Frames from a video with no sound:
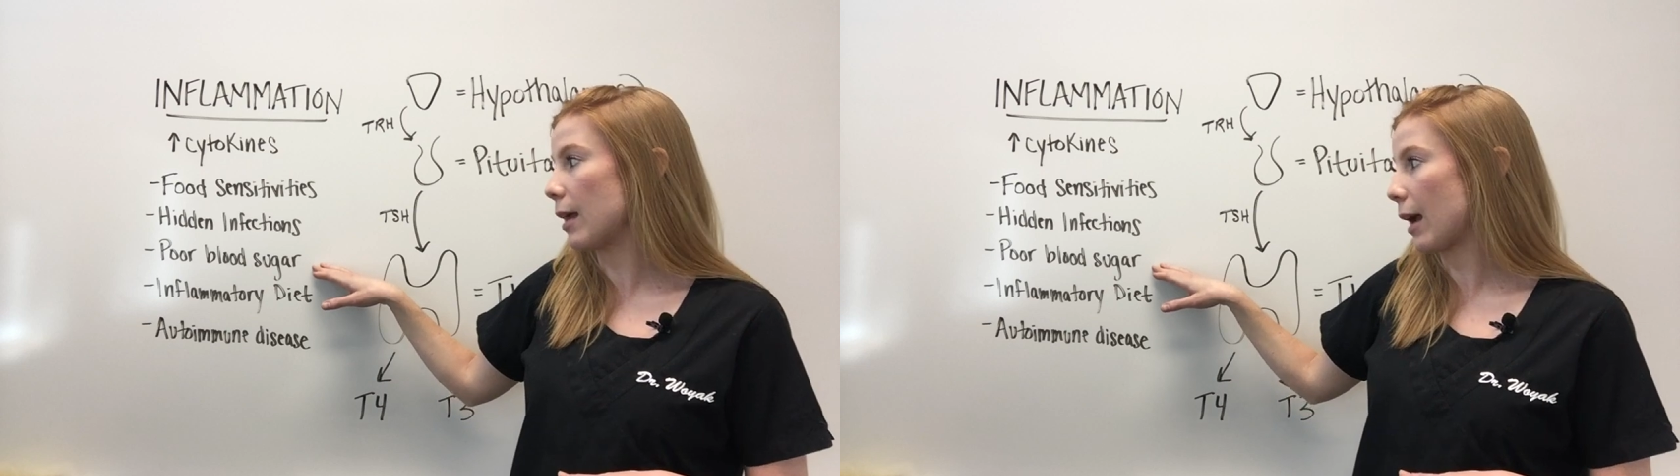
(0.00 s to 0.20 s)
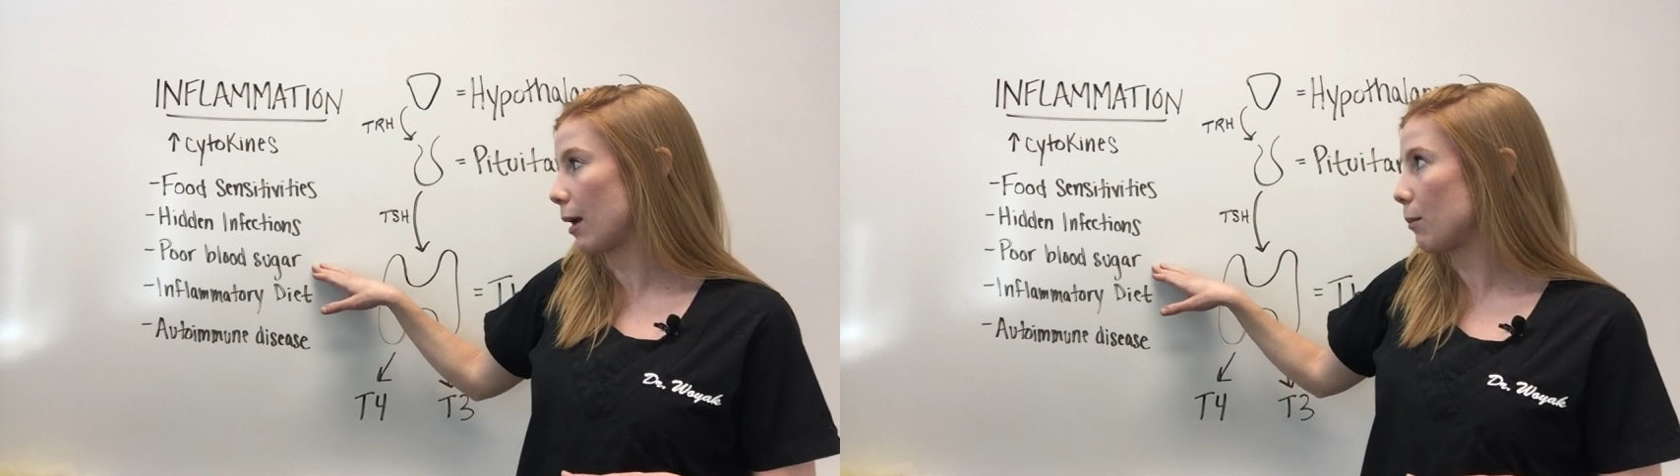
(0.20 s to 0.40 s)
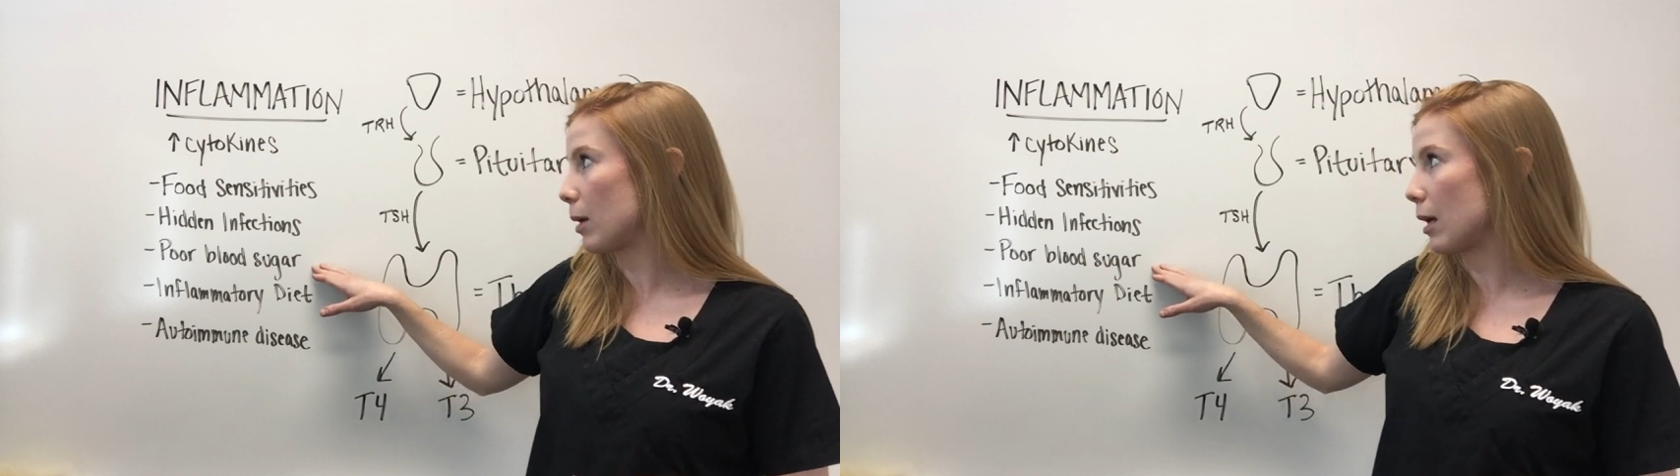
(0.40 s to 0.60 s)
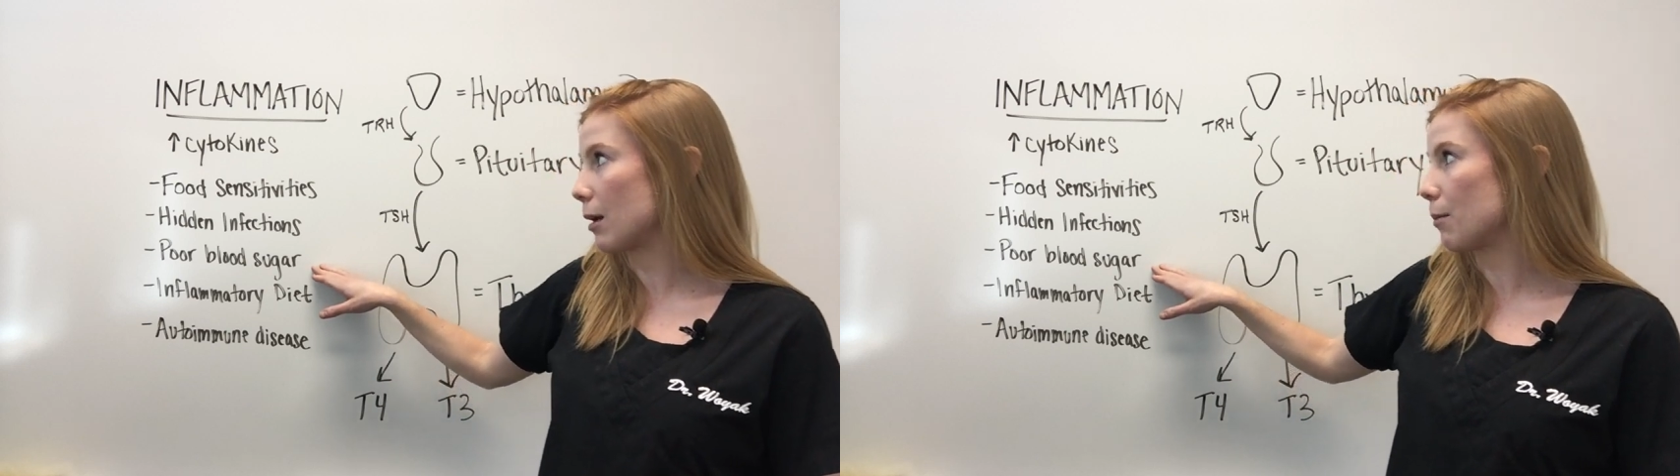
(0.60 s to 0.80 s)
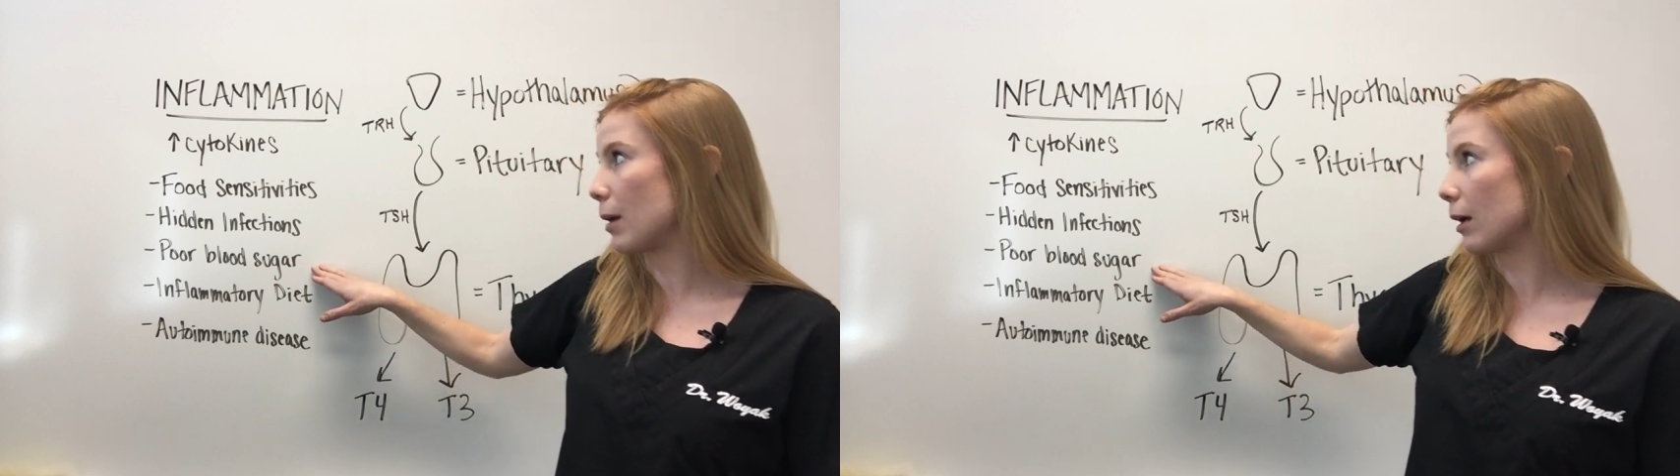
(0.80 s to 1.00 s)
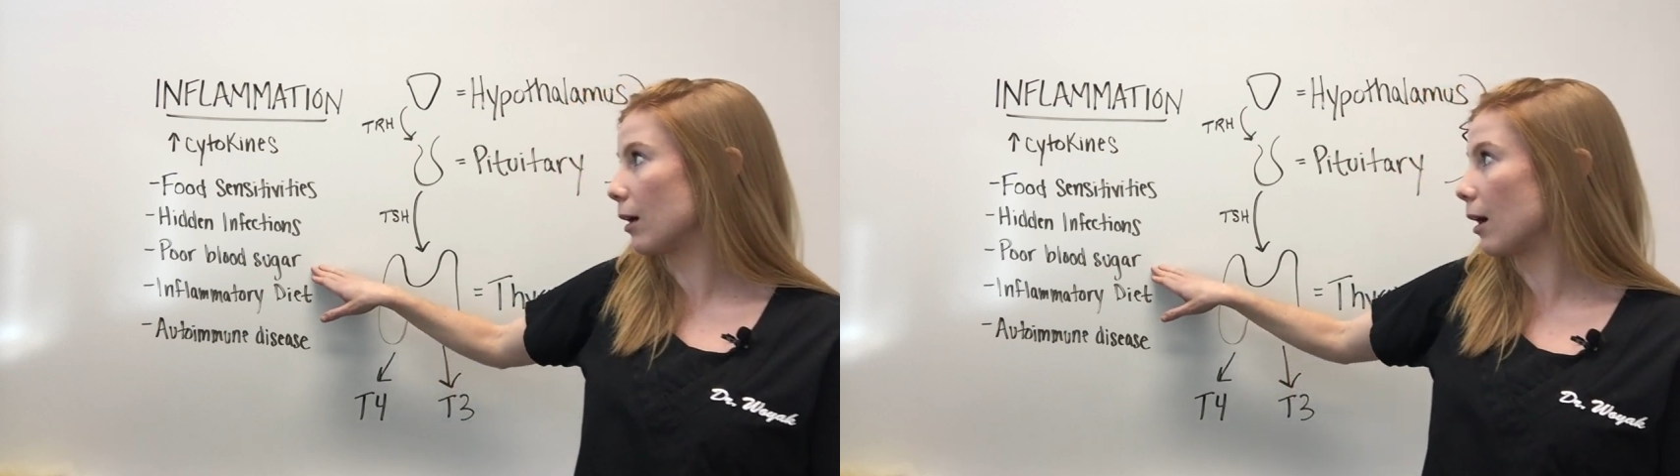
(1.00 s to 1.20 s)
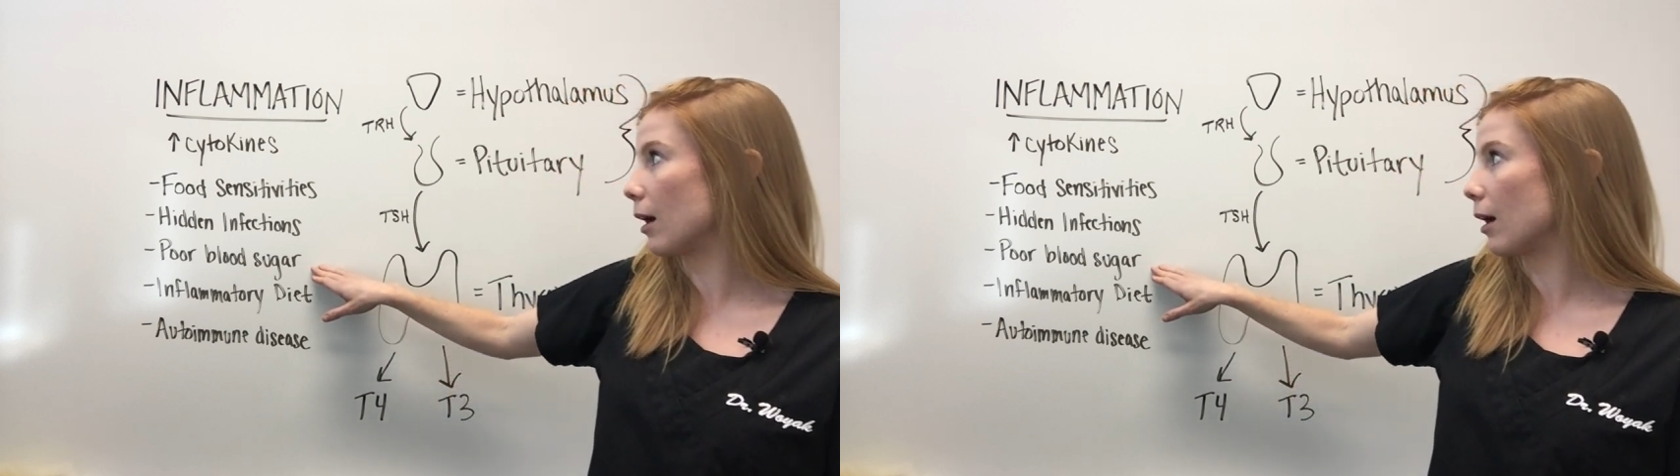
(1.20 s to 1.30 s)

that can be a big